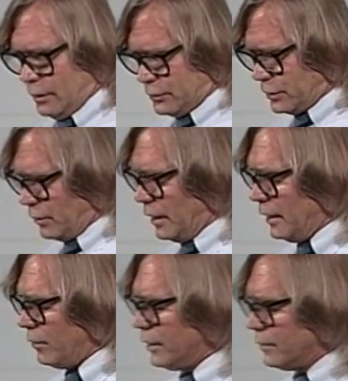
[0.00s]
So
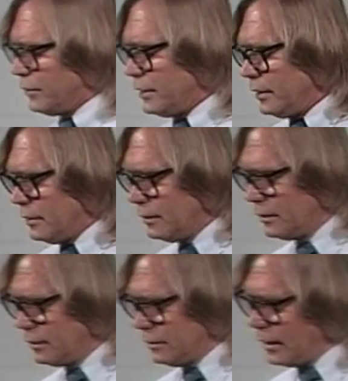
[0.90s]
how can we
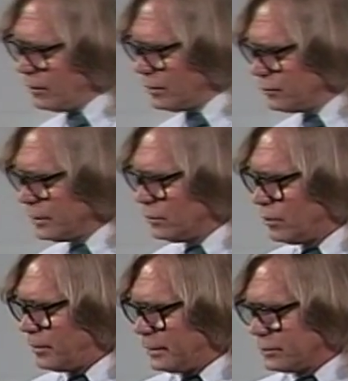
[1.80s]
go
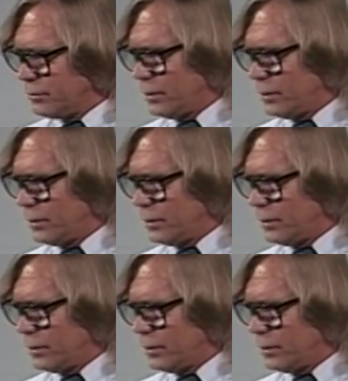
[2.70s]
about the